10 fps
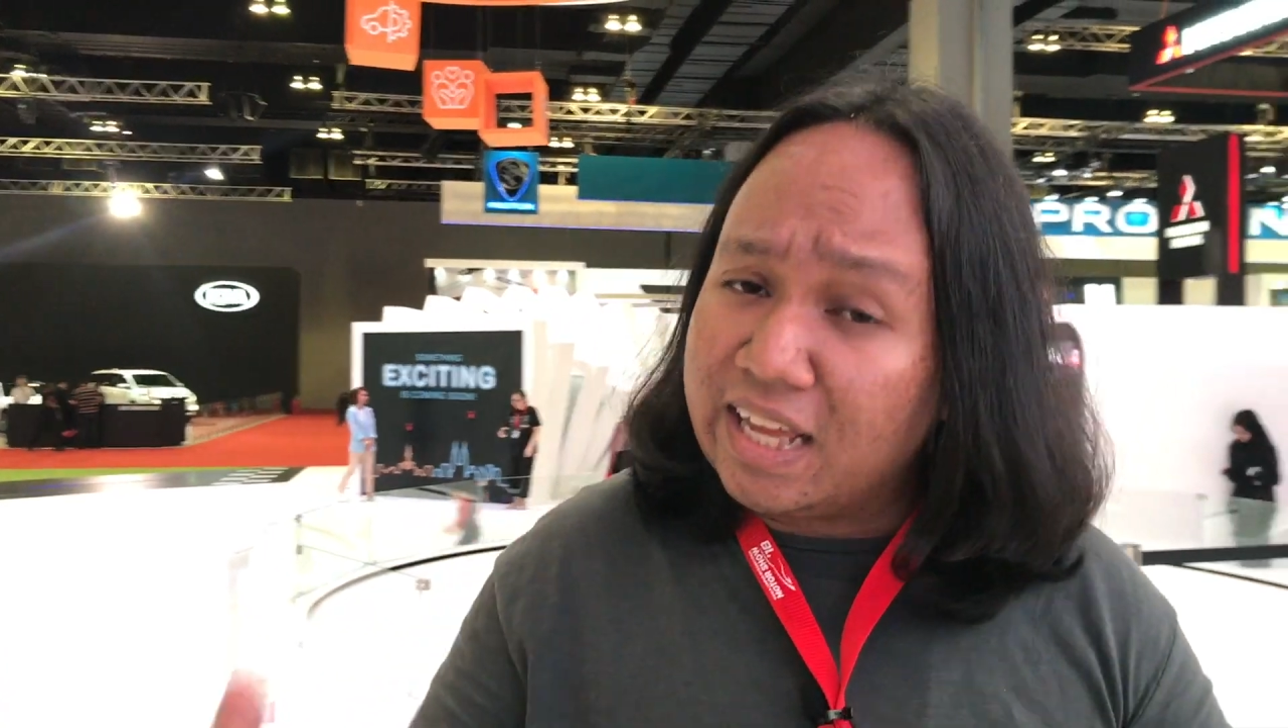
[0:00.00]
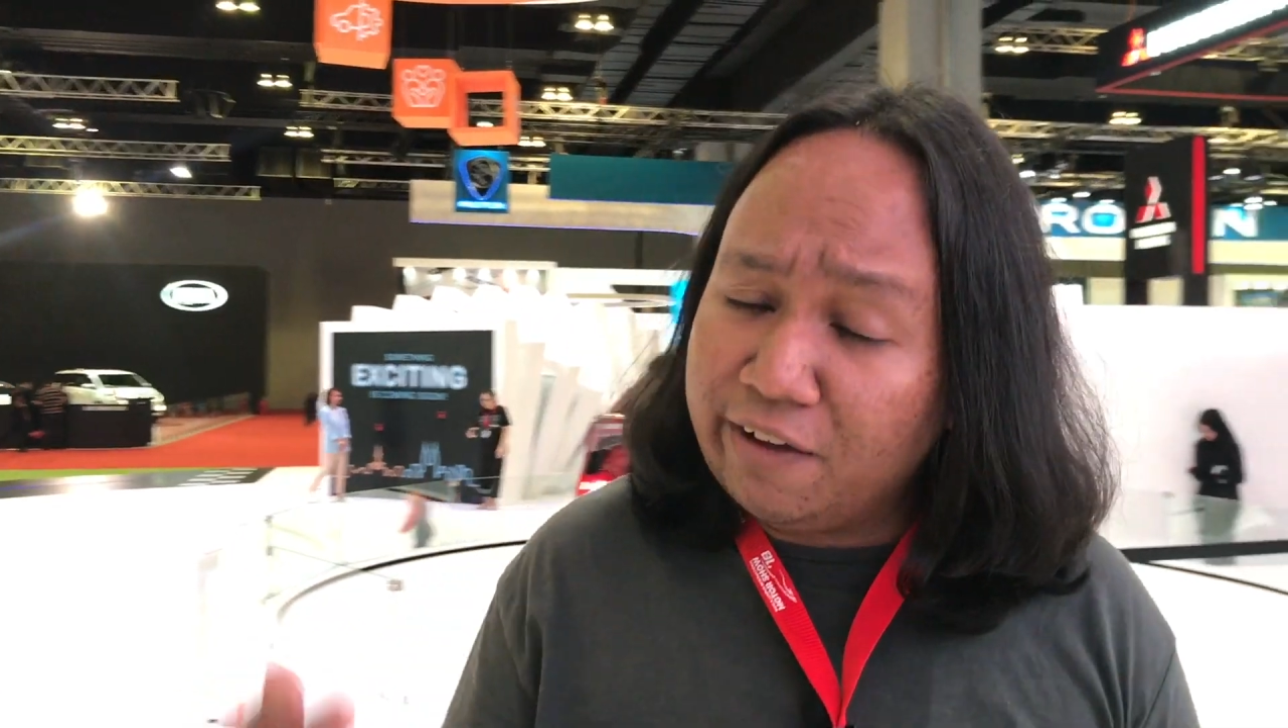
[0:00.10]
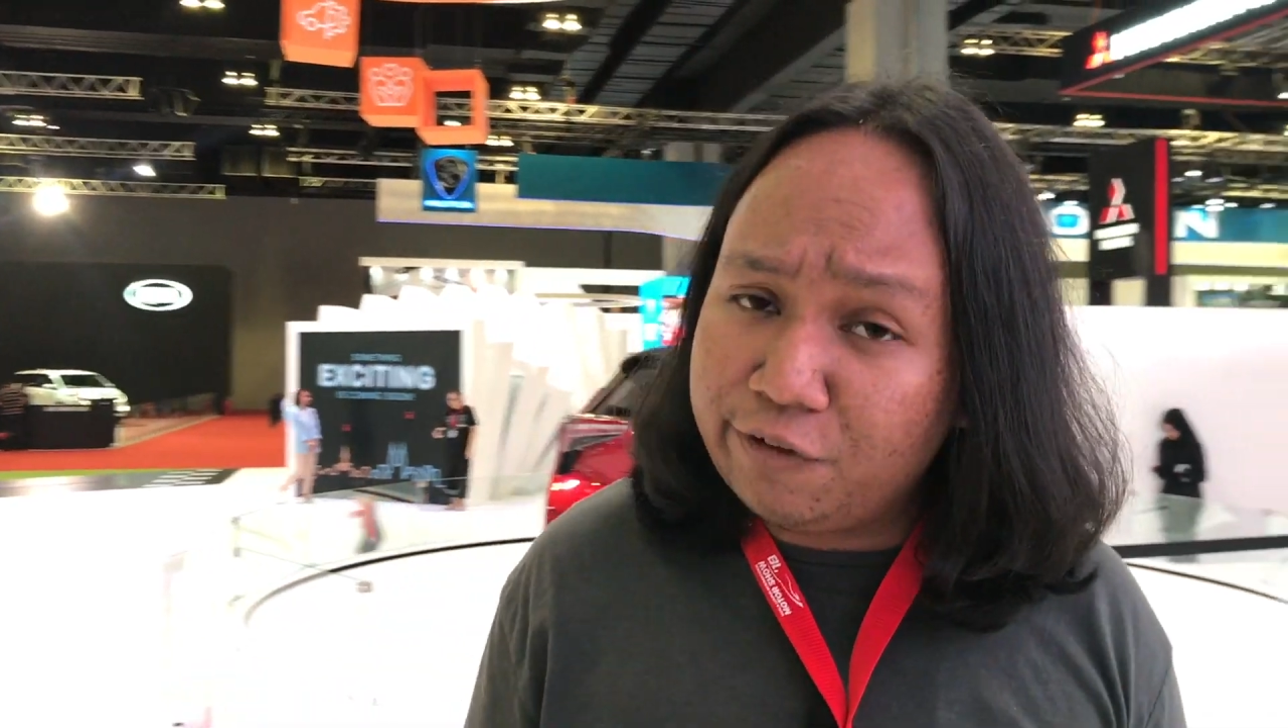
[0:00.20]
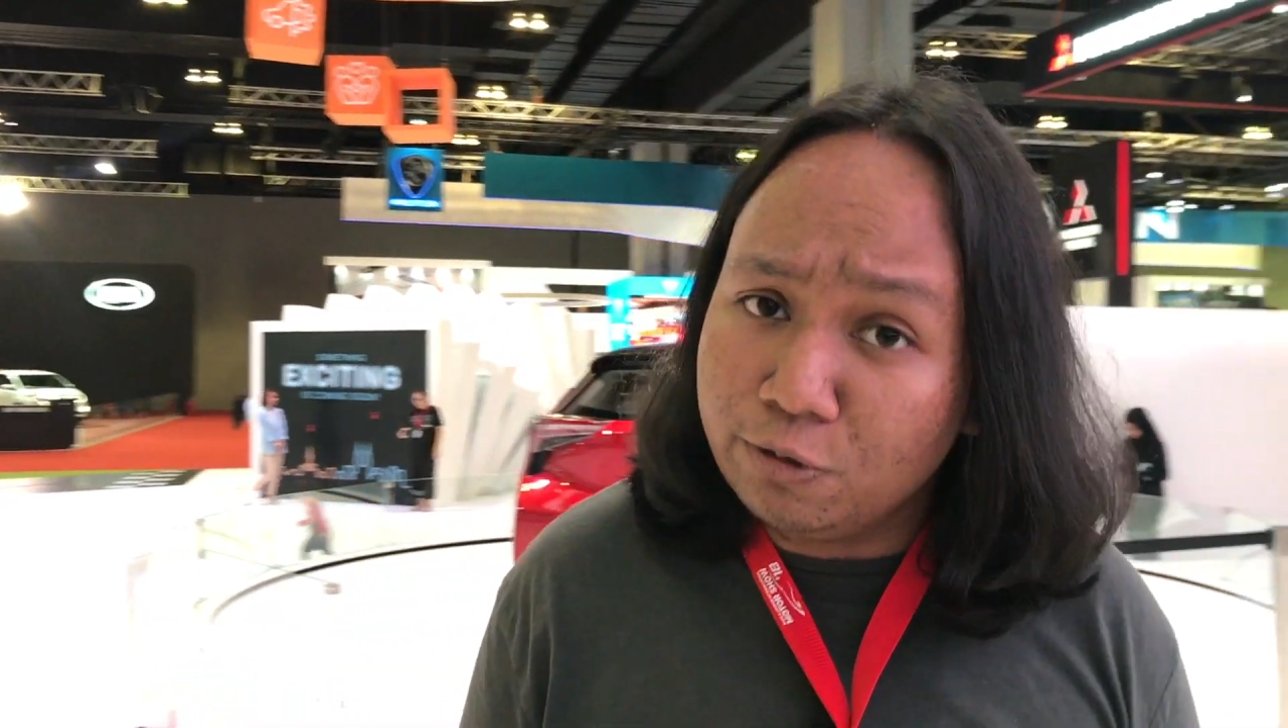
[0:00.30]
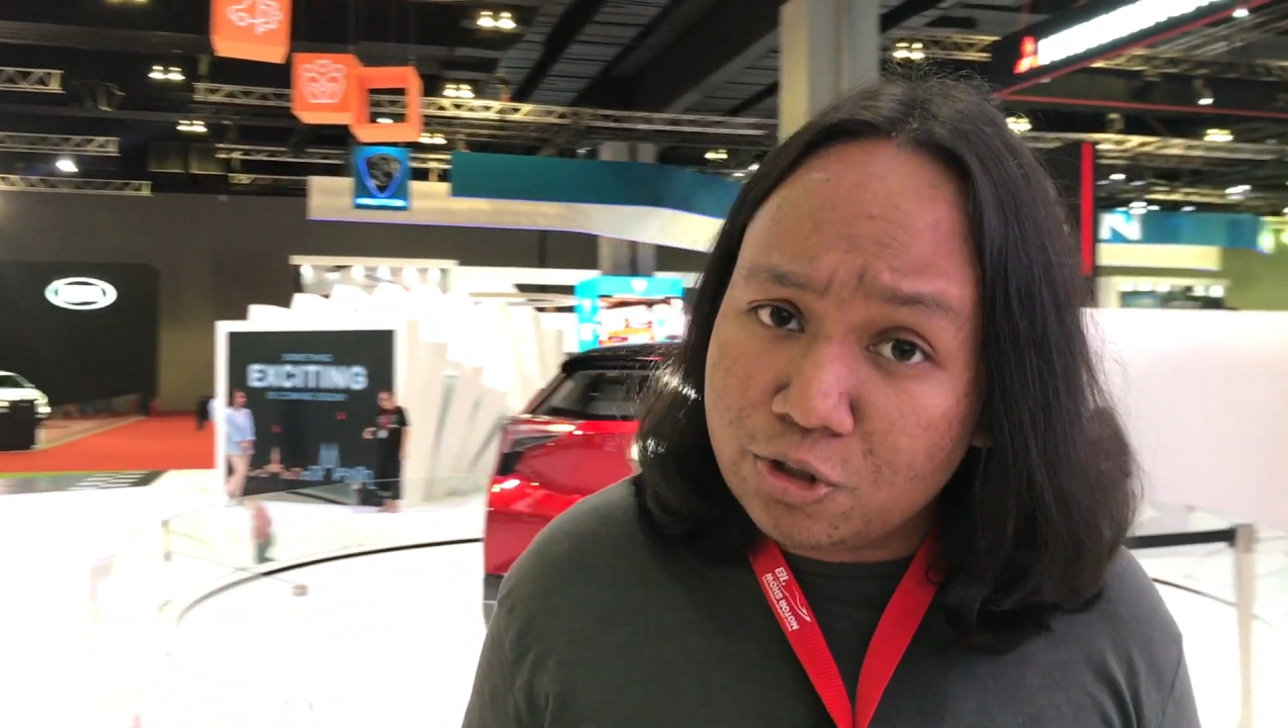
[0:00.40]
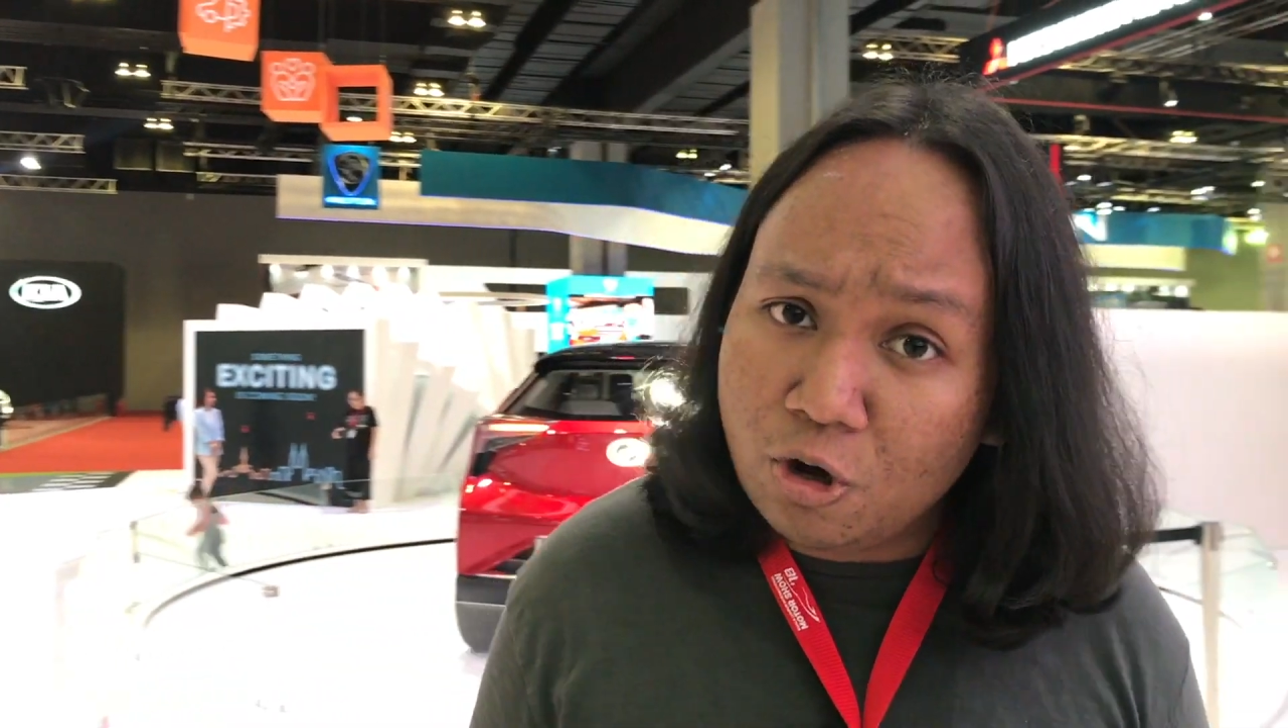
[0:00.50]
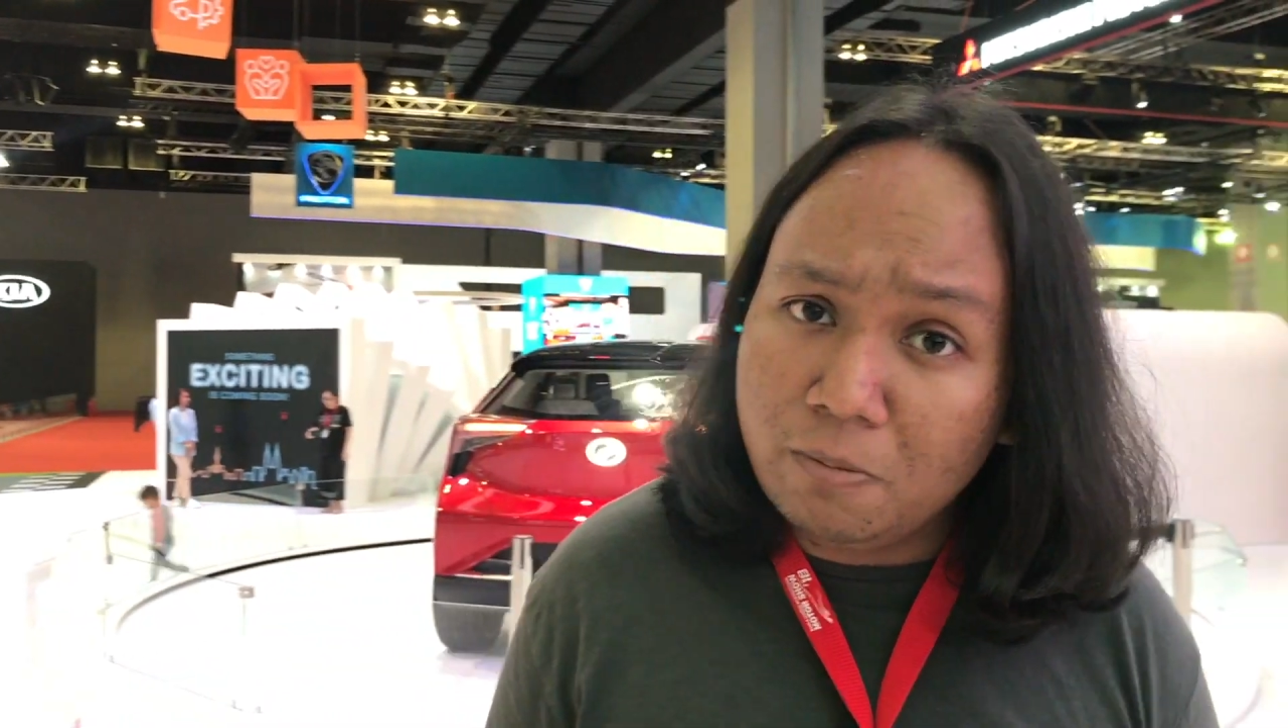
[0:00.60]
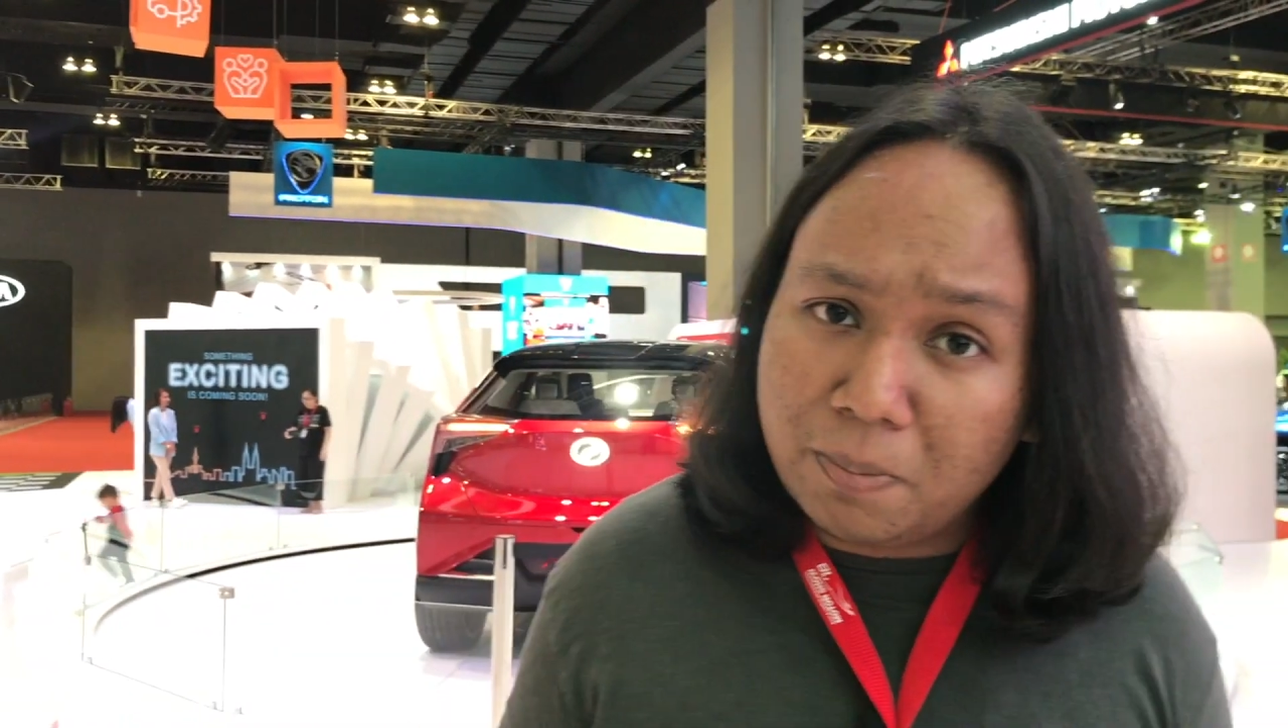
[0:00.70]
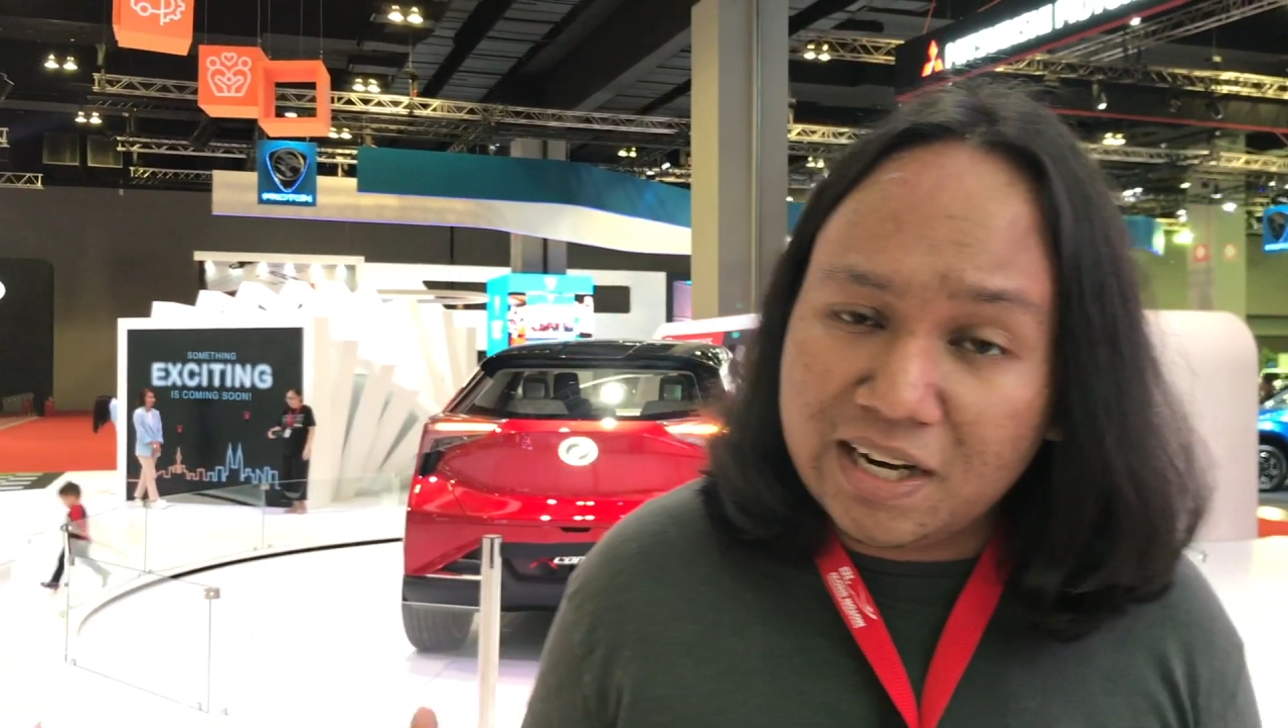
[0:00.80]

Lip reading: If you don't